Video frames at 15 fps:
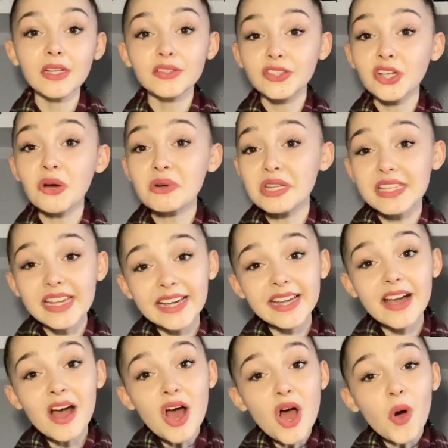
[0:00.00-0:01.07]
So
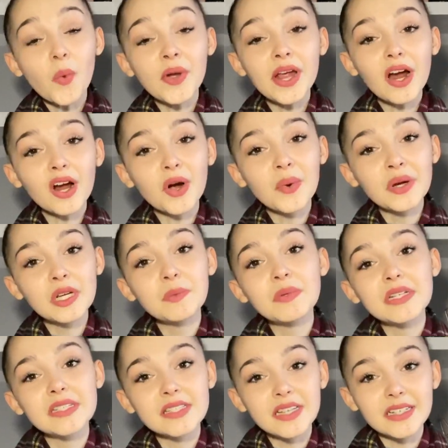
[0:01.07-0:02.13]
today we are going to
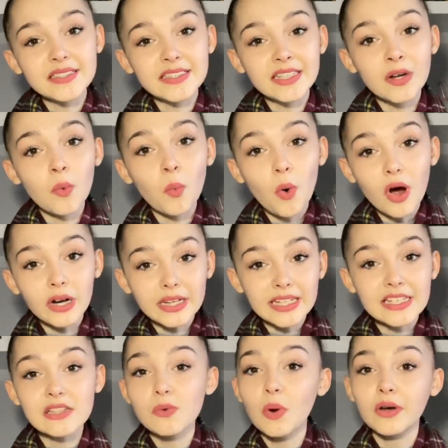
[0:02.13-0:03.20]
be discussing what
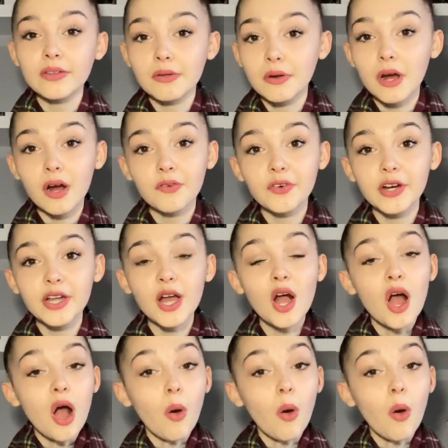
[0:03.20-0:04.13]
is quasi-recovery,